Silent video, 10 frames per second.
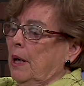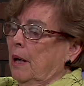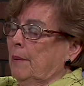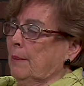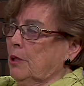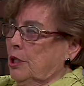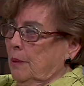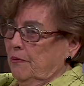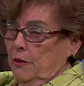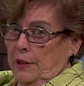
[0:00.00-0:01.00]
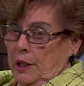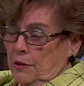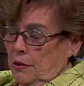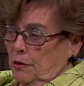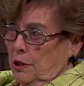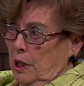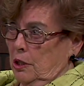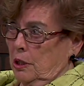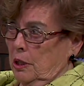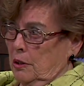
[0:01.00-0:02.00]
Our membership for the Art
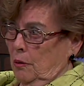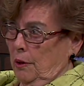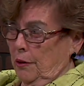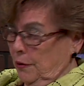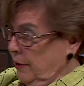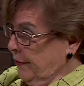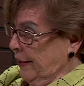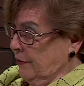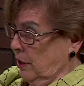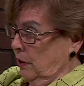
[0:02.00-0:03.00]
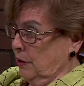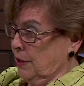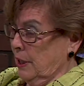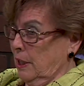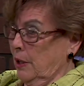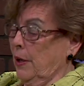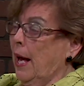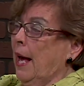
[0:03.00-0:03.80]
Association is only $35 a year,